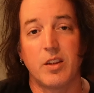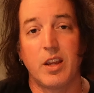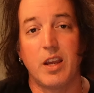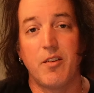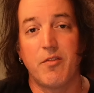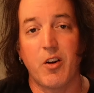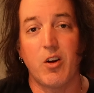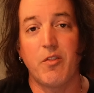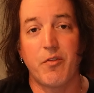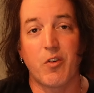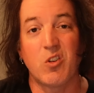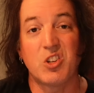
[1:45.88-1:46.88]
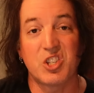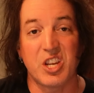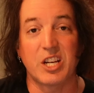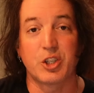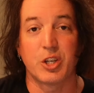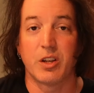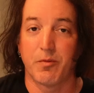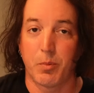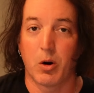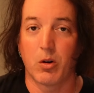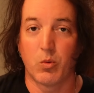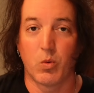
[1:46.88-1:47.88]
the very first section of
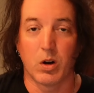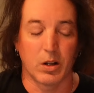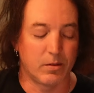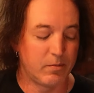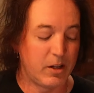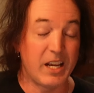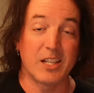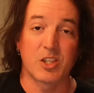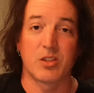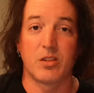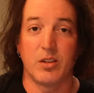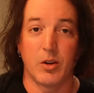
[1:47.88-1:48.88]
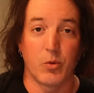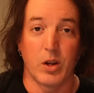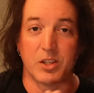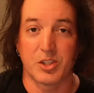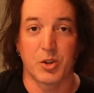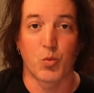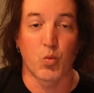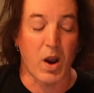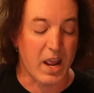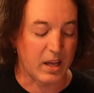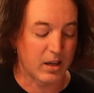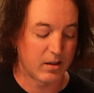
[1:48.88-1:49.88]
part one, it's the
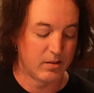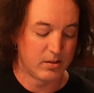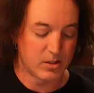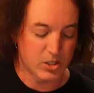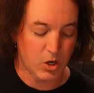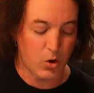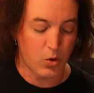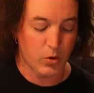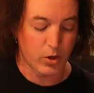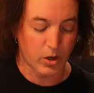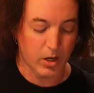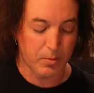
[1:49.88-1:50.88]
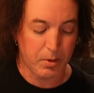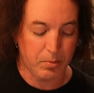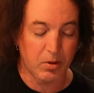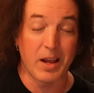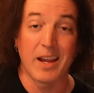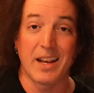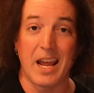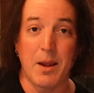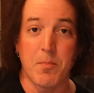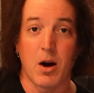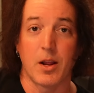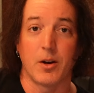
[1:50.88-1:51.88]
rake. So you're gonna be playing an A
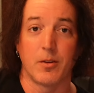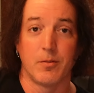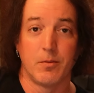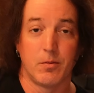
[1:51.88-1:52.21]
minor,